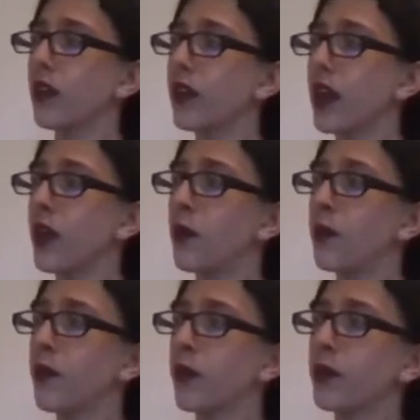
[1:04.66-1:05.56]

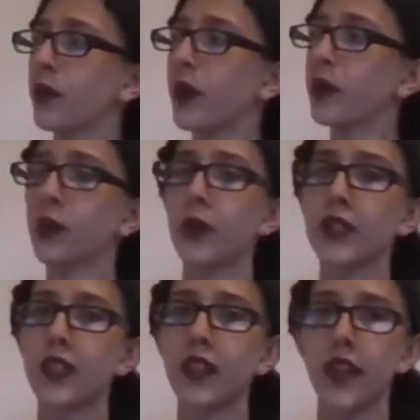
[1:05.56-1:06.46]
them throughout the
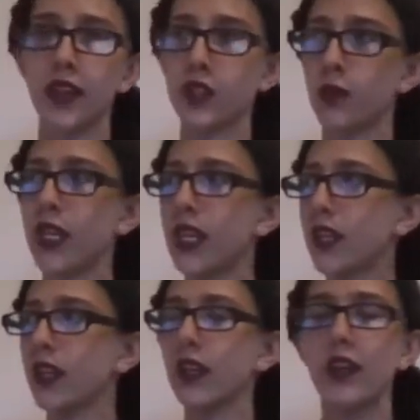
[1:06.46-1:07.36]
course of the next
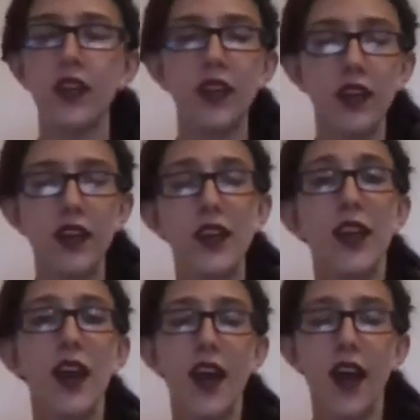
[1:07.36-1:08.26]
week.
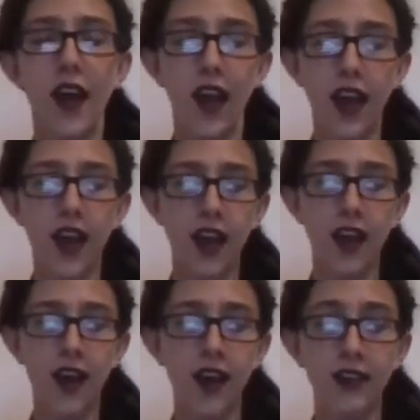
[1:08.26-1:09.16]

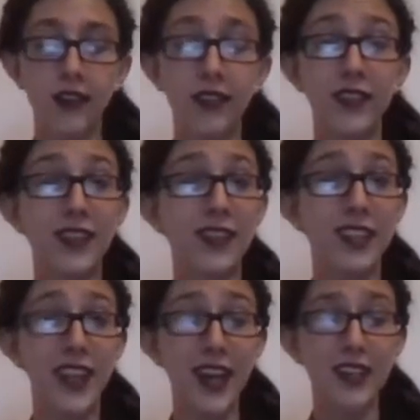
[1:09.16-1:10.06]
And
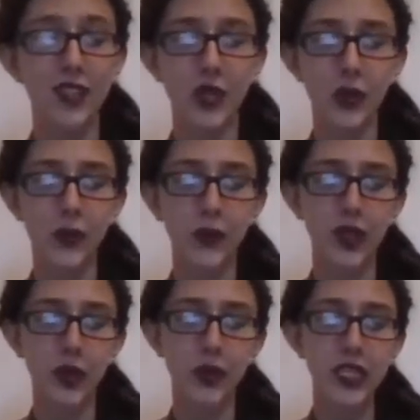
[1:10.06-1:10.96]
yeah, so
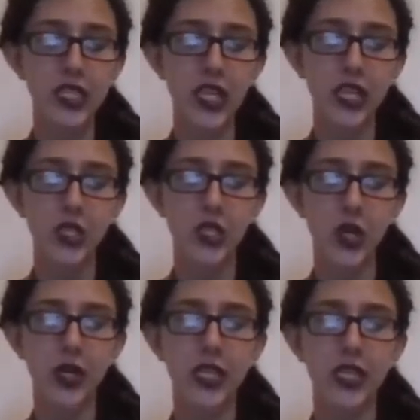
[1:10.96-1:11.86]
the reason I
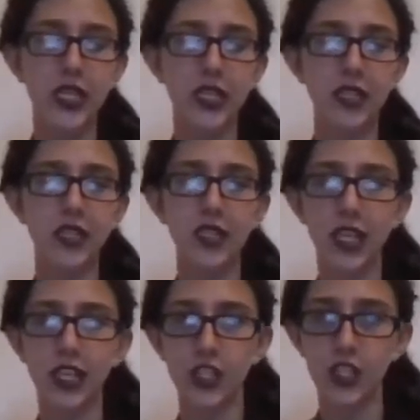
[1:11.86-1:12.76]
started the
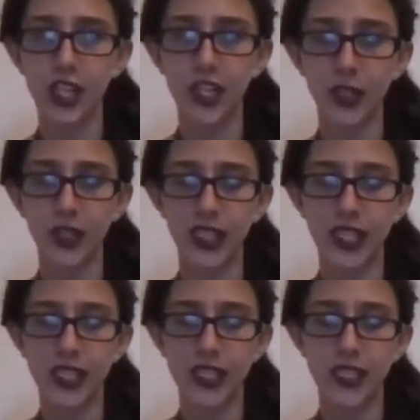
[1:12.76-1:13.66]
second channel
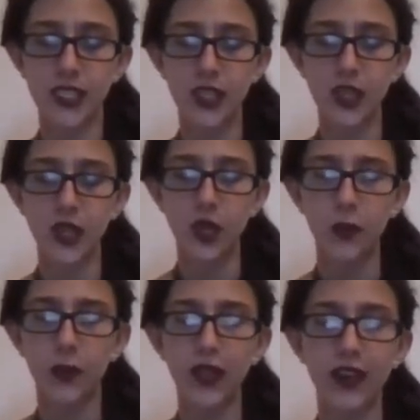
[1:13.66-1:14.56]
is
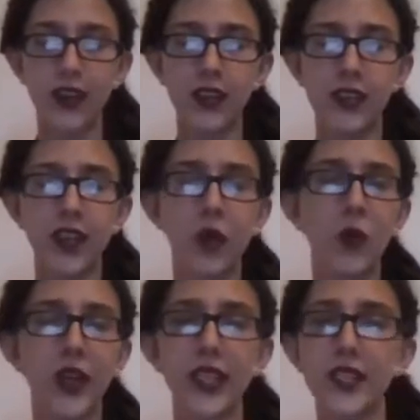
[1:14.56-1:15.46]
because I
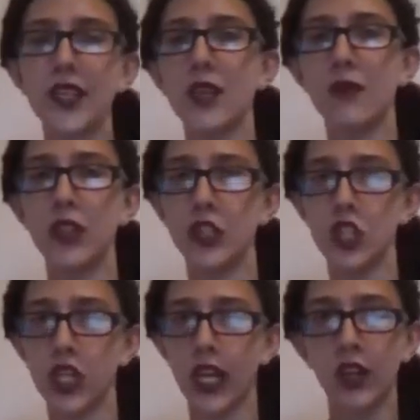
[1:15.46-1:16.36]
wanted to keep this
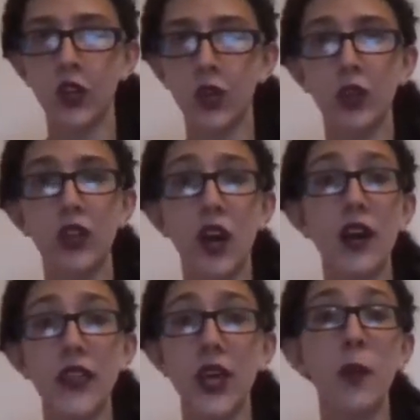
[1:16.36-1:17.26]
channel
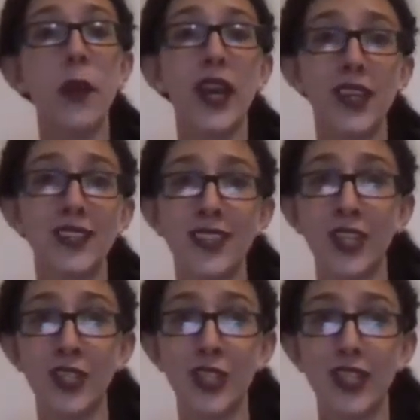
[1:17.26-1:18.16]
goth and pagan
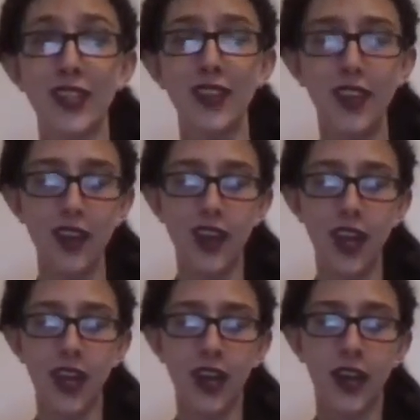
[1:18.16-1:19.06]
centered,
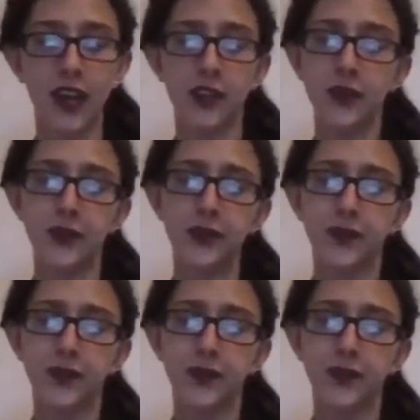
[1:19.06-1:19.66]
and